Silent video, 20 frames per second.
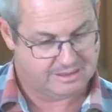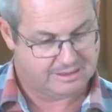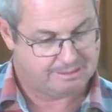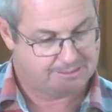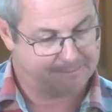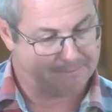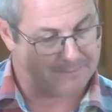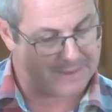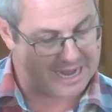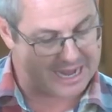
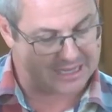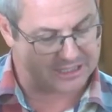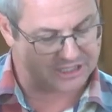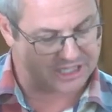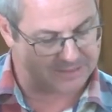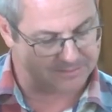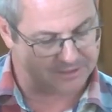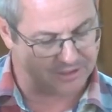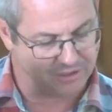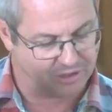Mark
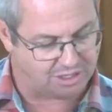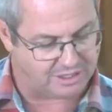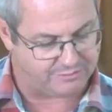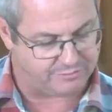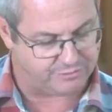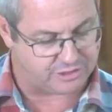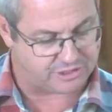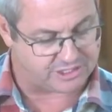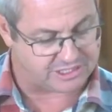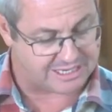chapter 9,
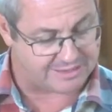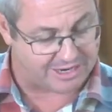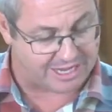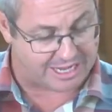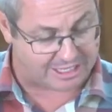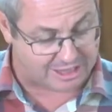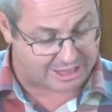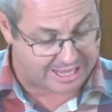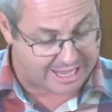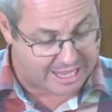verse 7. A
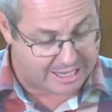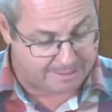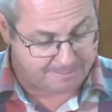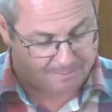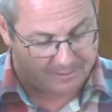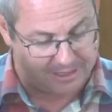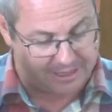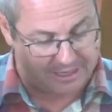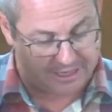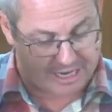cloud
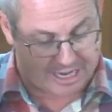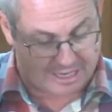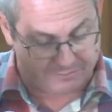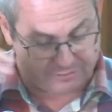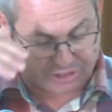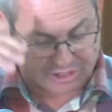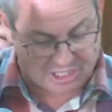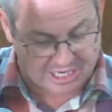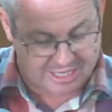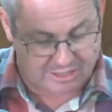appeared
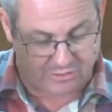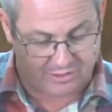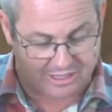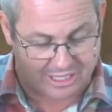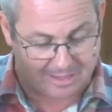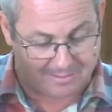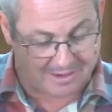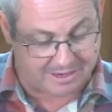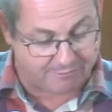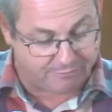overshadowing
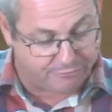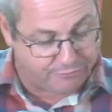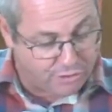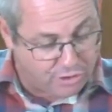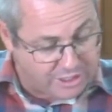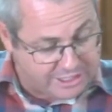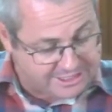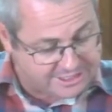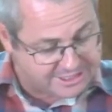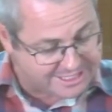them, and a
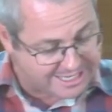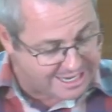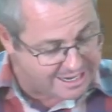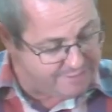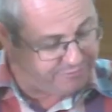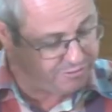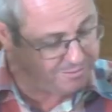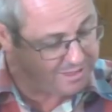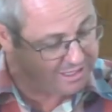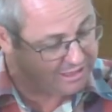voice came
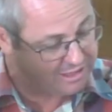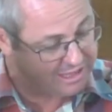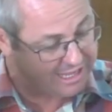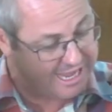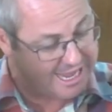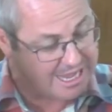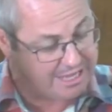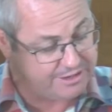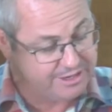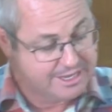from the
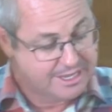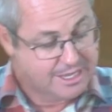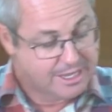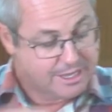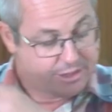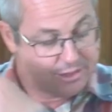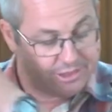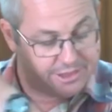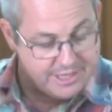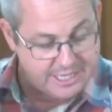cloud
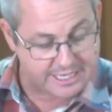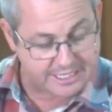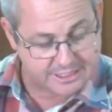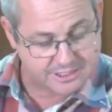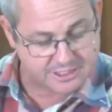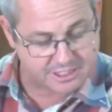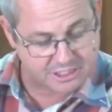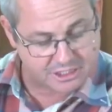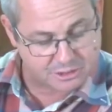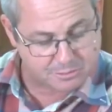
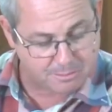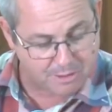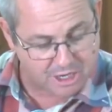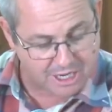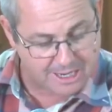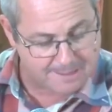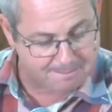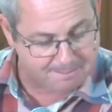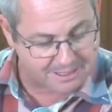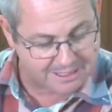This is
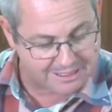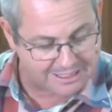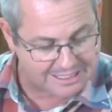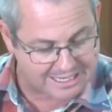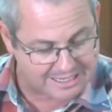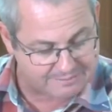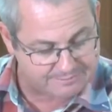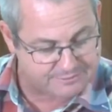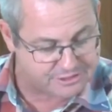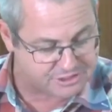my
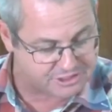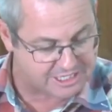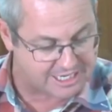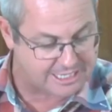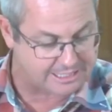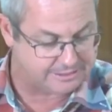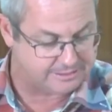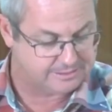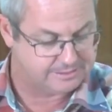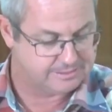beloved
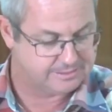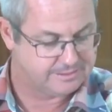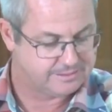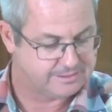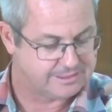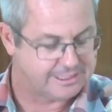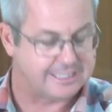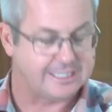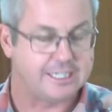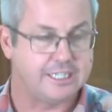Son.
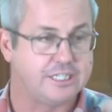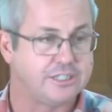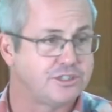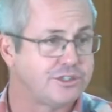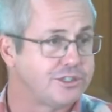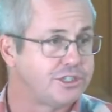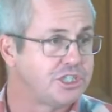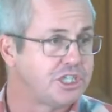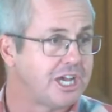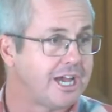And here's
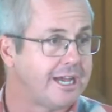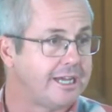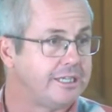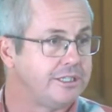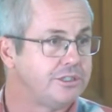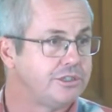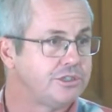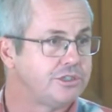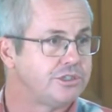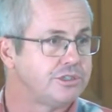the
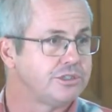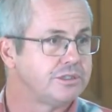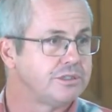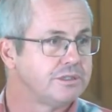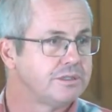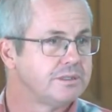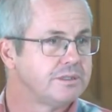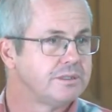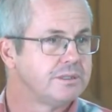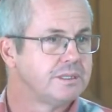change
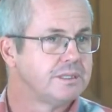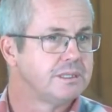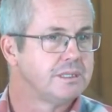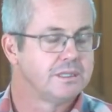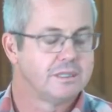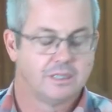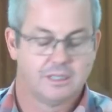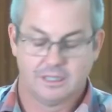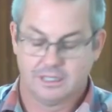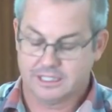
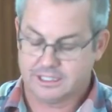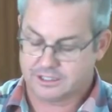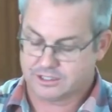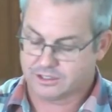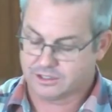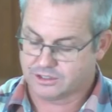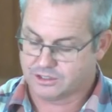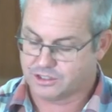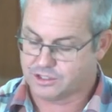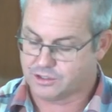
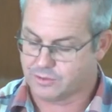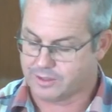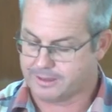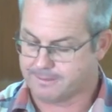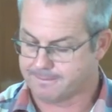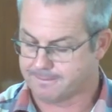listen to him.